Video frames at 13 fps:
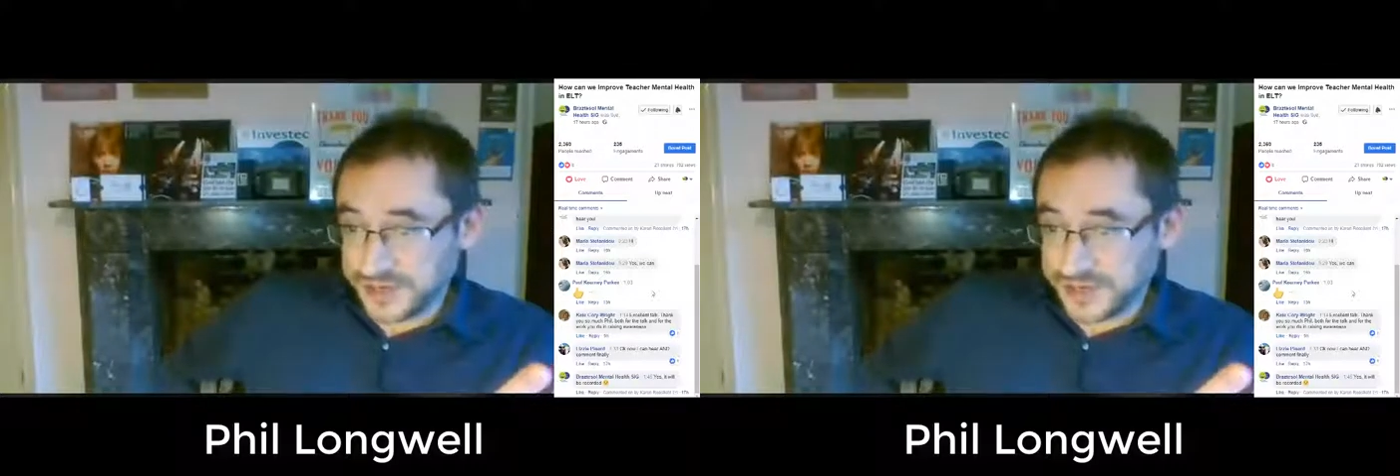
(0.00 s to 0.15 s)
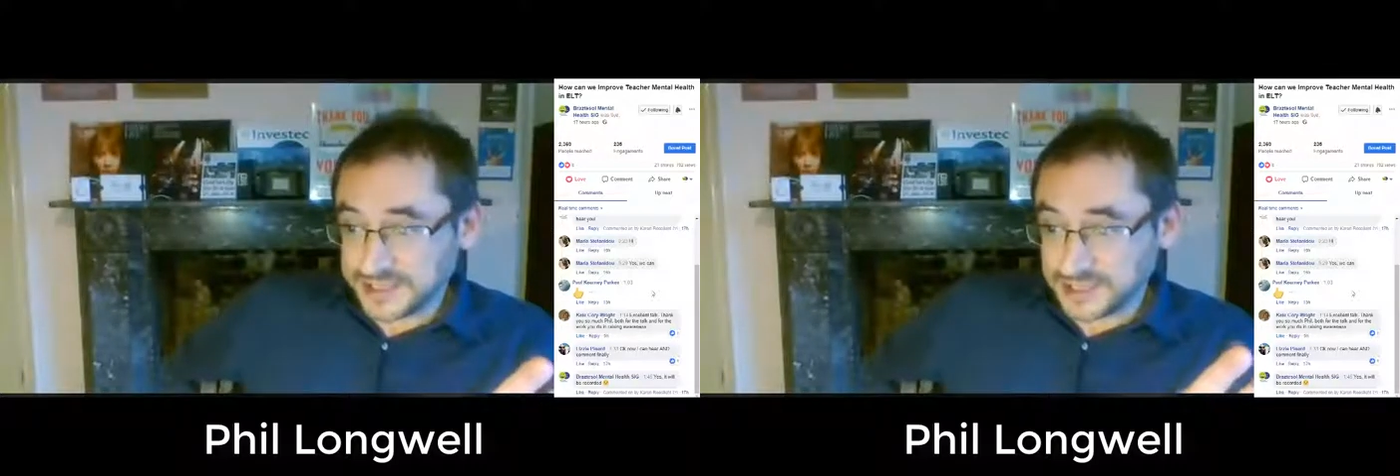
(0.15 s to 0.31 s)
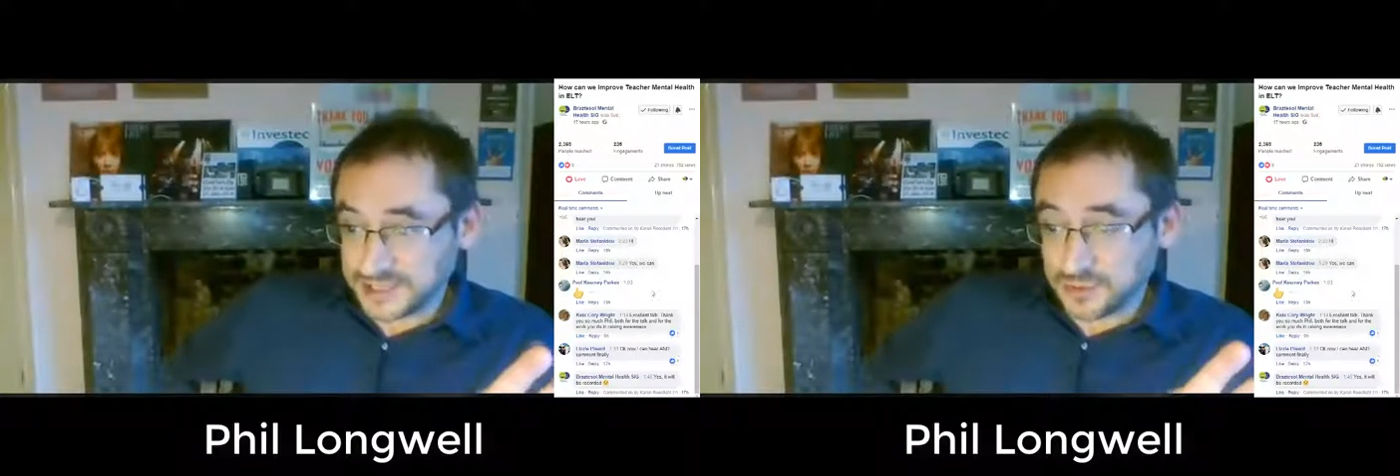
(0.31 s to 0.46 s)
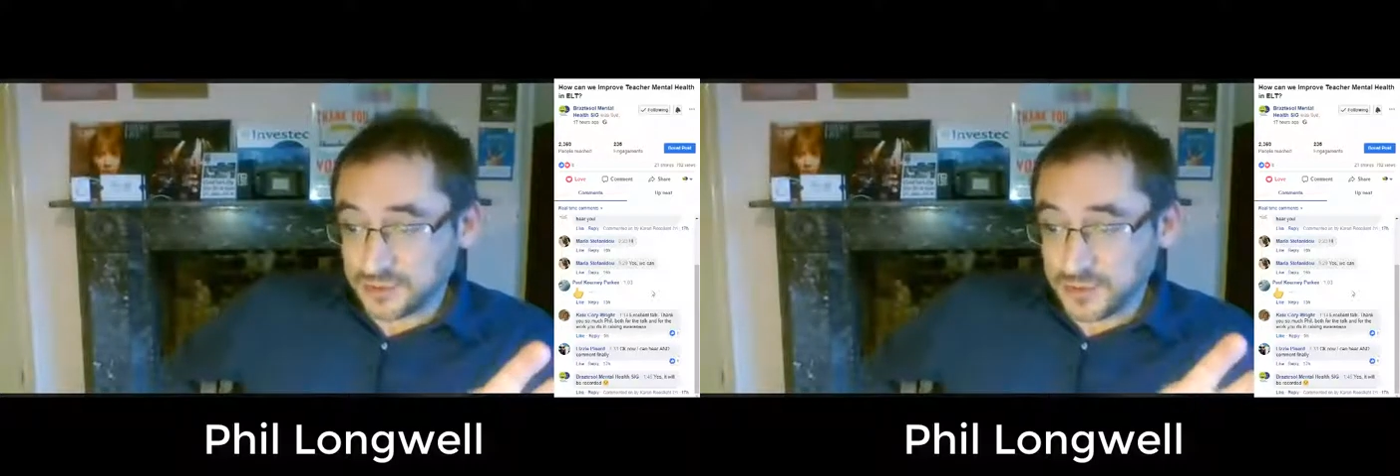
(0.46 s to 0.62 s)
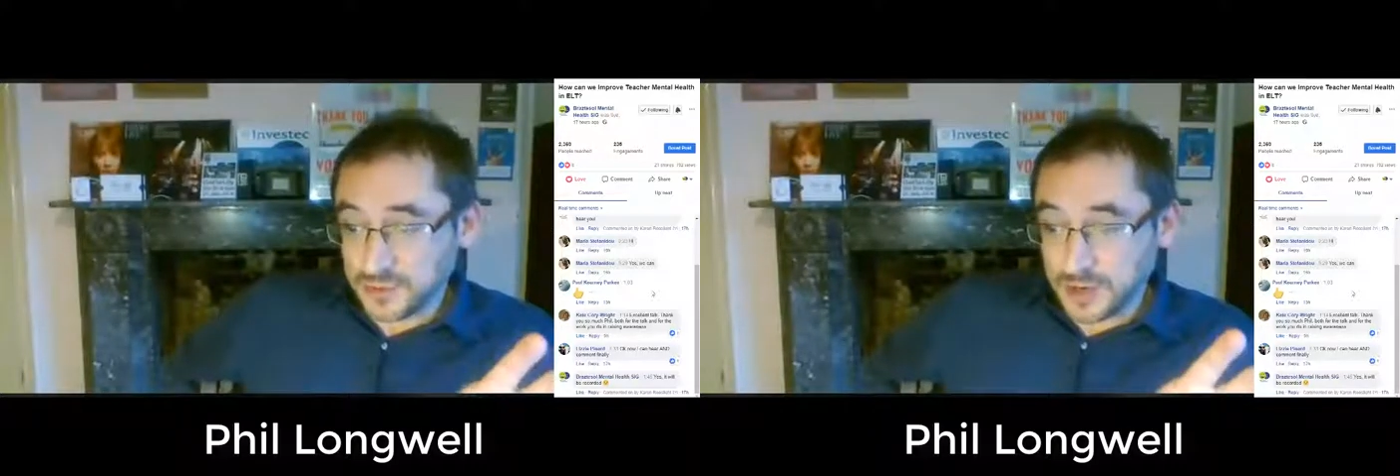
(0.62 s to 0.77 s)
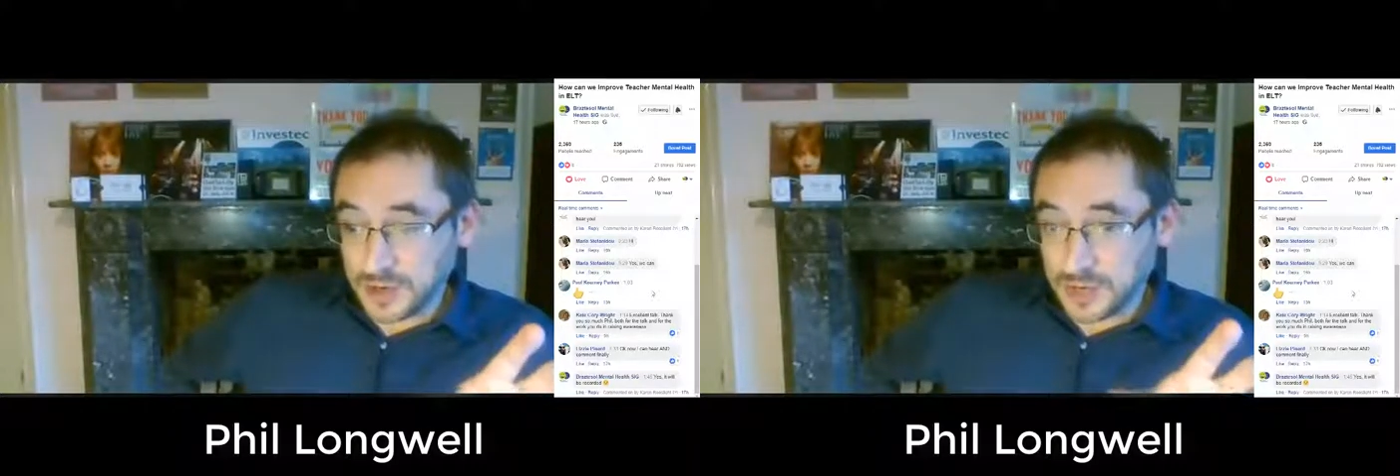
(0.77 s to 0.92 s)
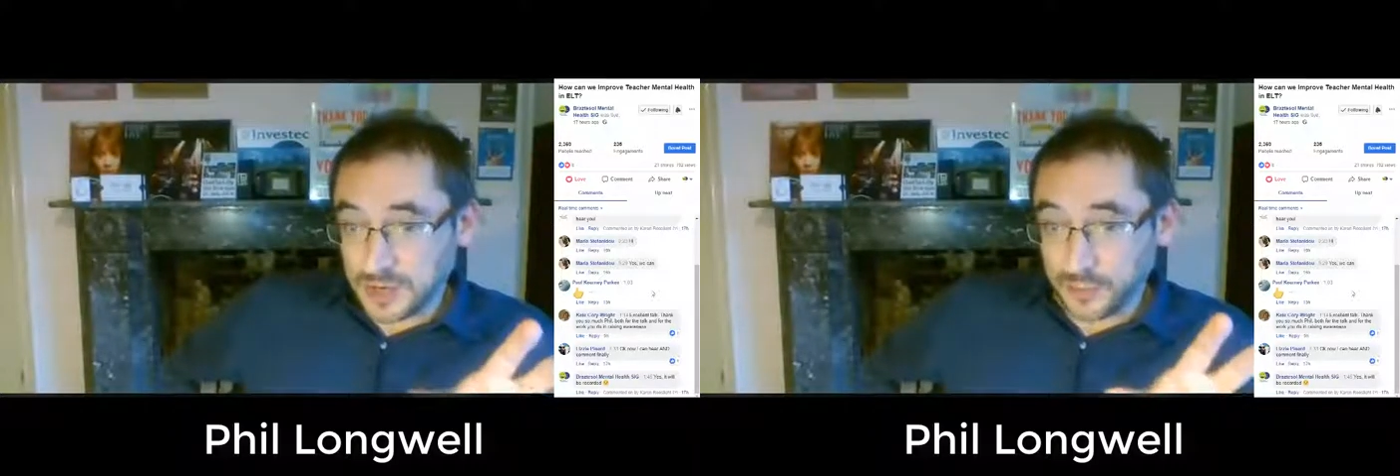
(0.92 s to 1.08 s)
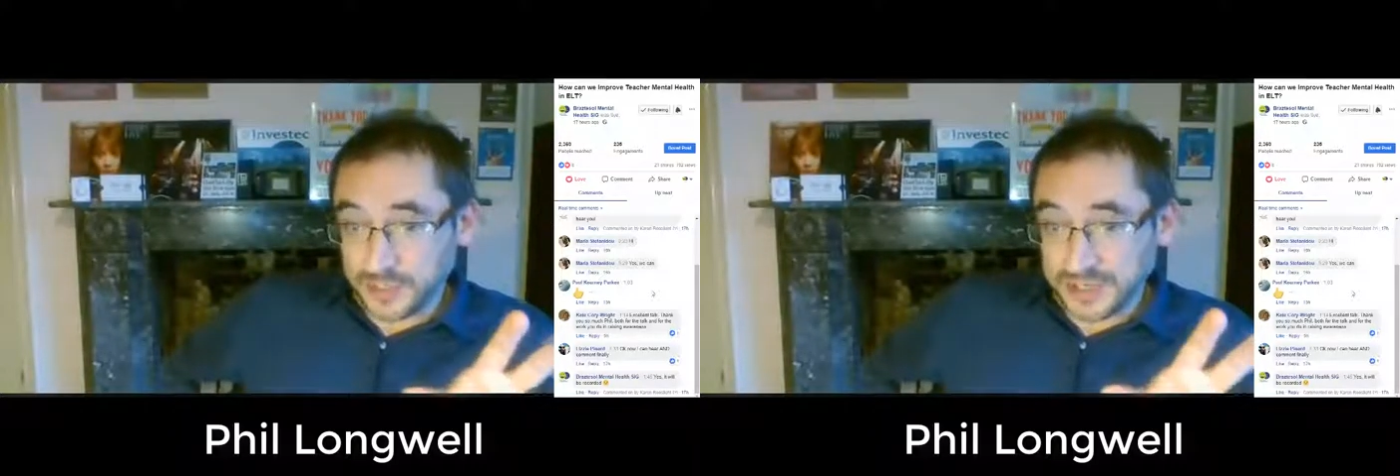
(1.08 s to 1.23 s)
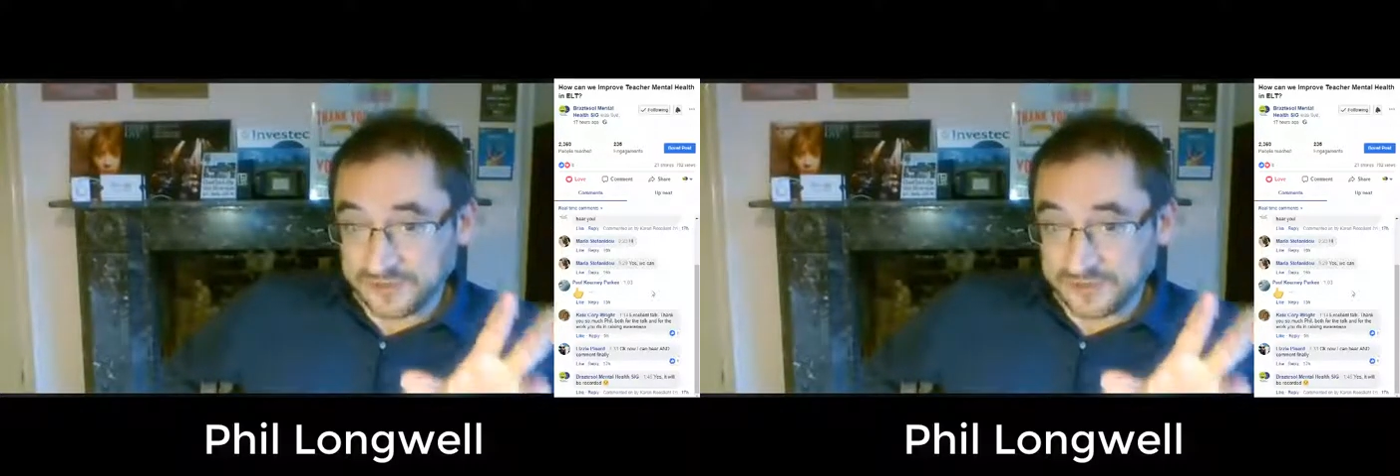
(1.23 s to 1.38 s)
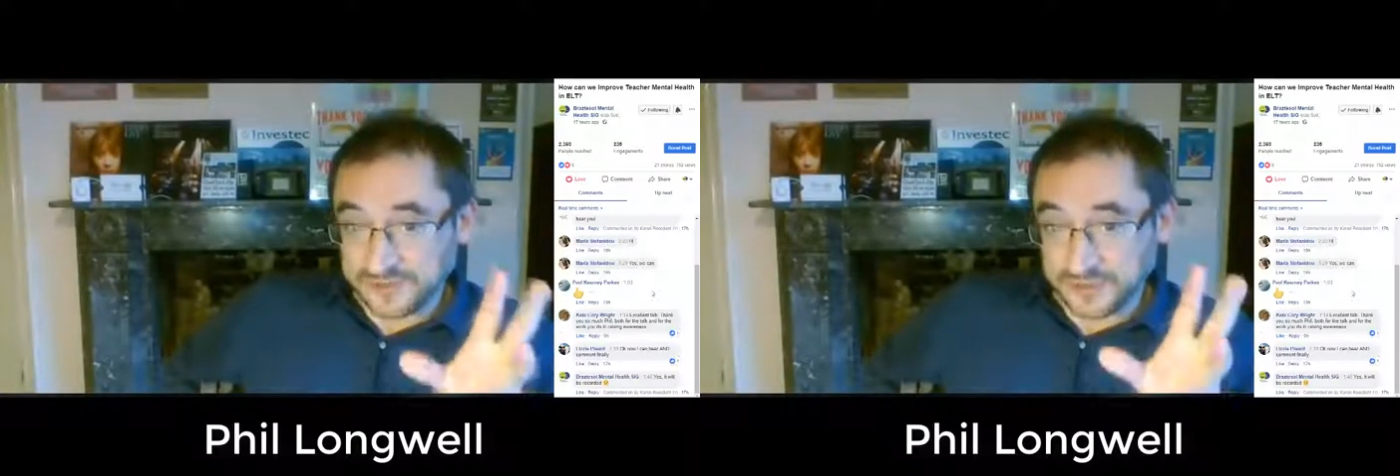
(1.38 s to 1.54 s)
so I will
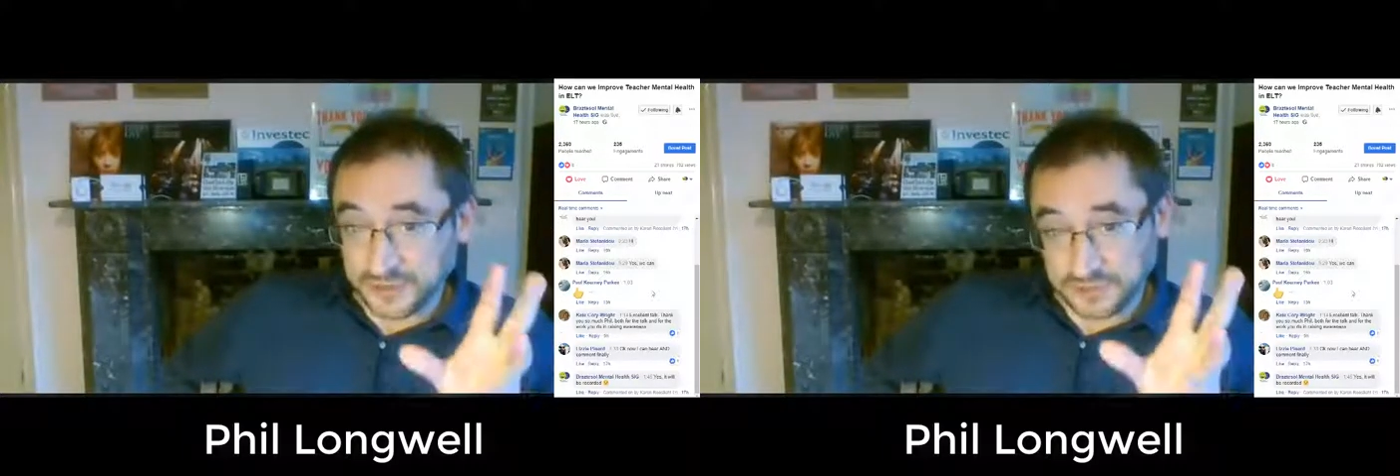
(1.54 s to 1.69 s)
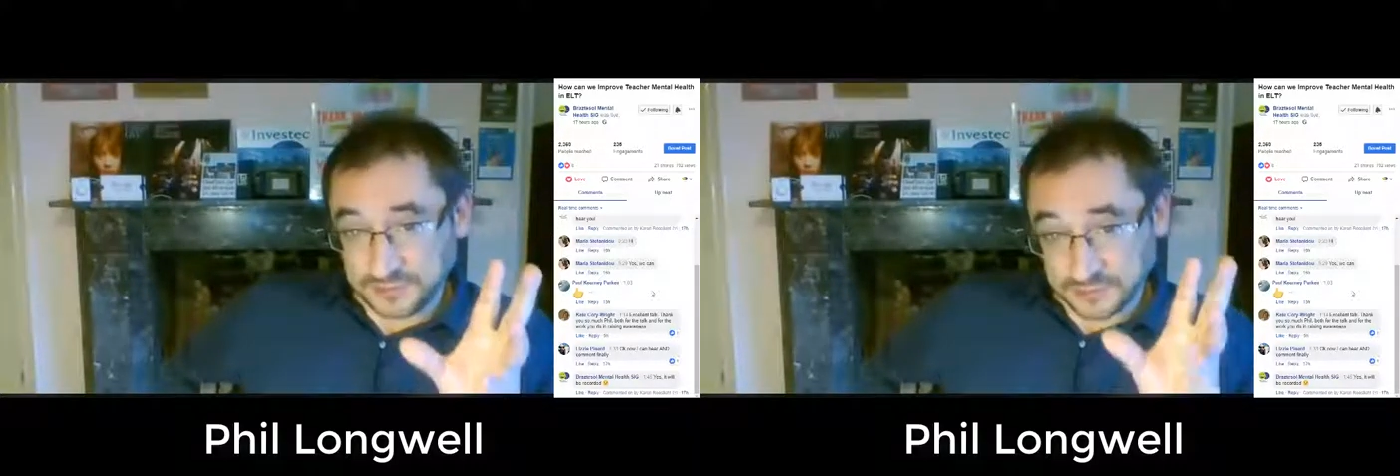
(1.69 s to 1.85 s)
leave you